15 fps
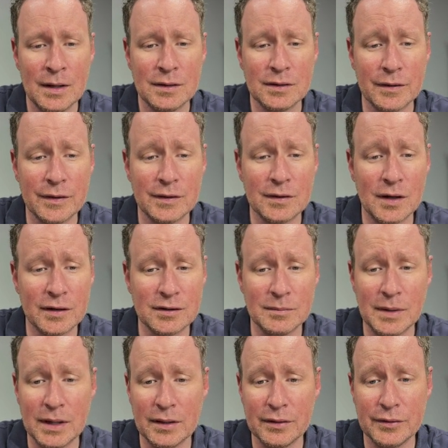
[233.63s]
So this talks
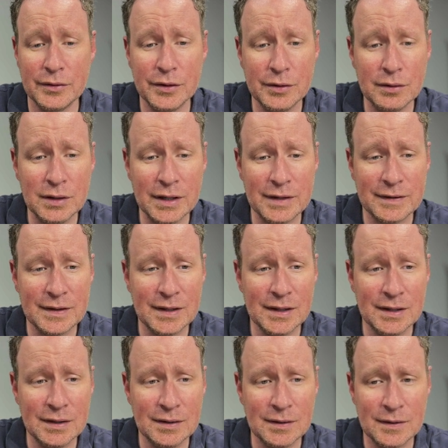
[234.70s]
about new
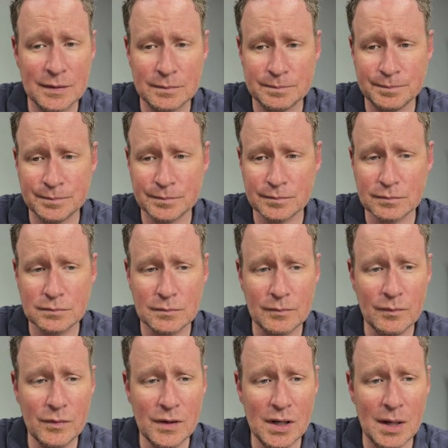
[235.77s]
listings,
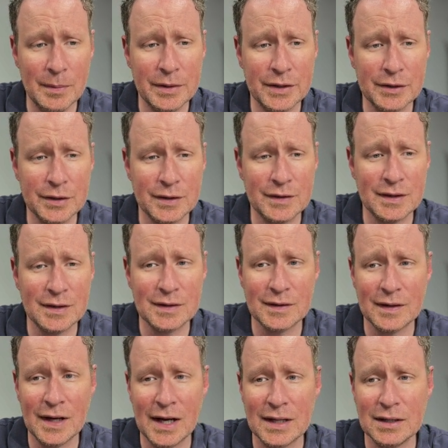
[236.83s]
and then you can see this is
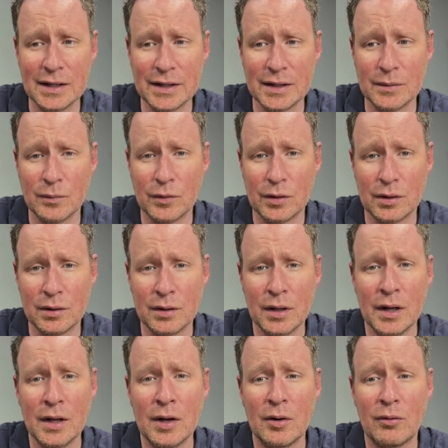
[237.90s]
highlighting we're
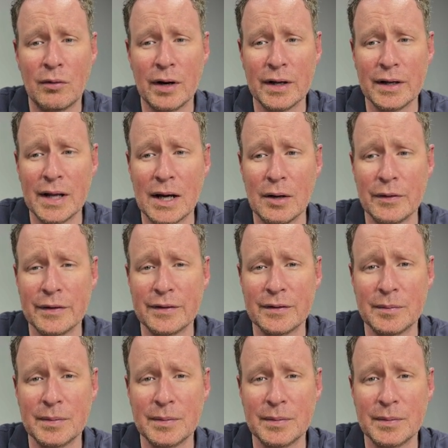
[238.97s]
right now, and this is